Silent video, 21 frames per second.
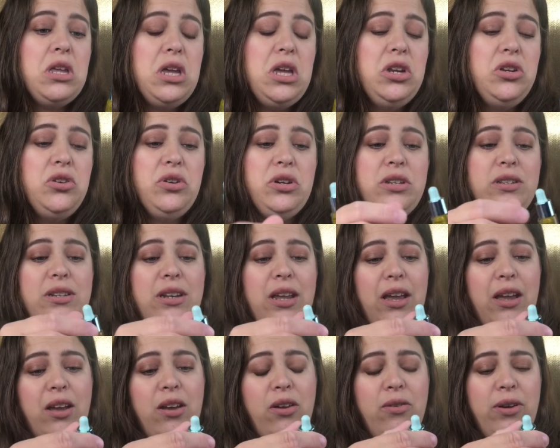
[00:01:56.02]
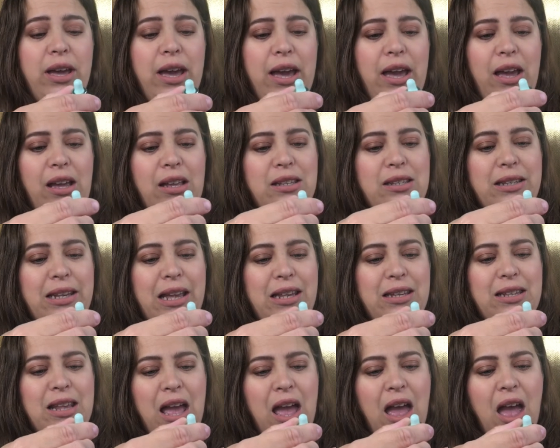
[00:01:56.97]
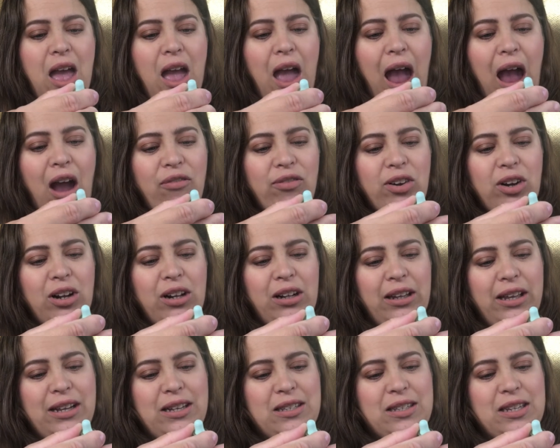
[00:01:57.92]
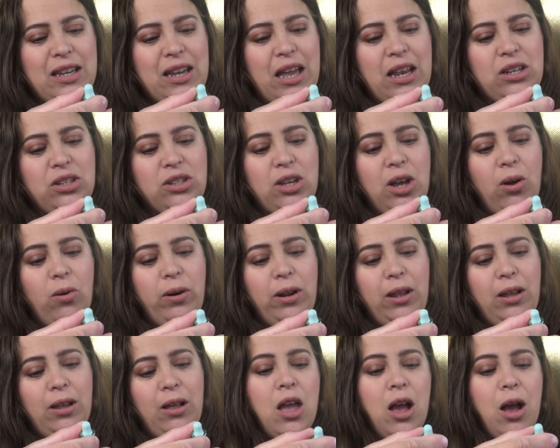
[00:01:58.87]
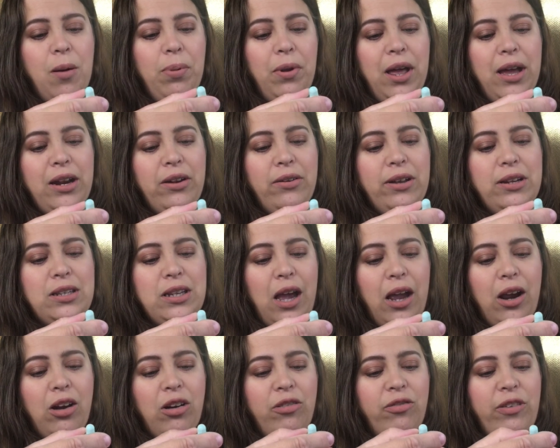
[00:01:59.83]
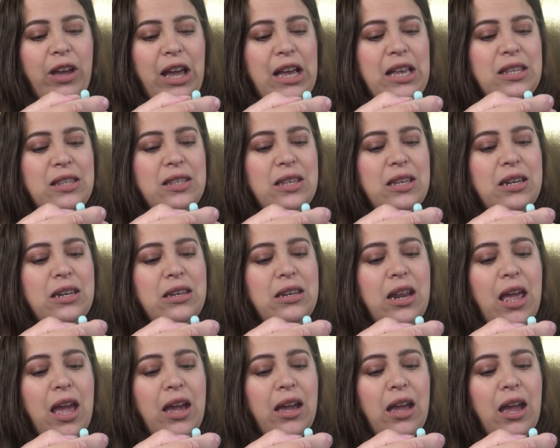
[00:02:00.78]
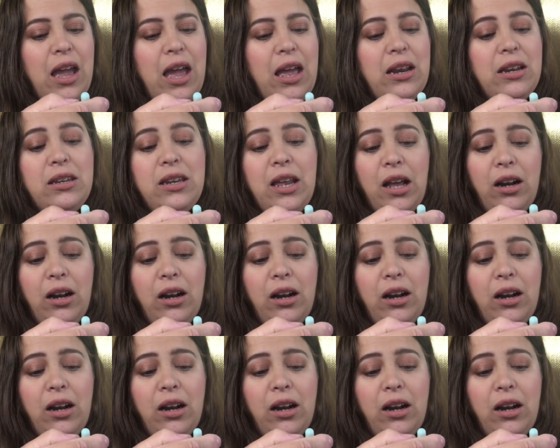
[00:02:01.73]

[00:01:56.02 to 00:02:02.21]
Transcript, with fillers: Interesting. Okay, it says after cleansing and toning, apply to entire face, neck, and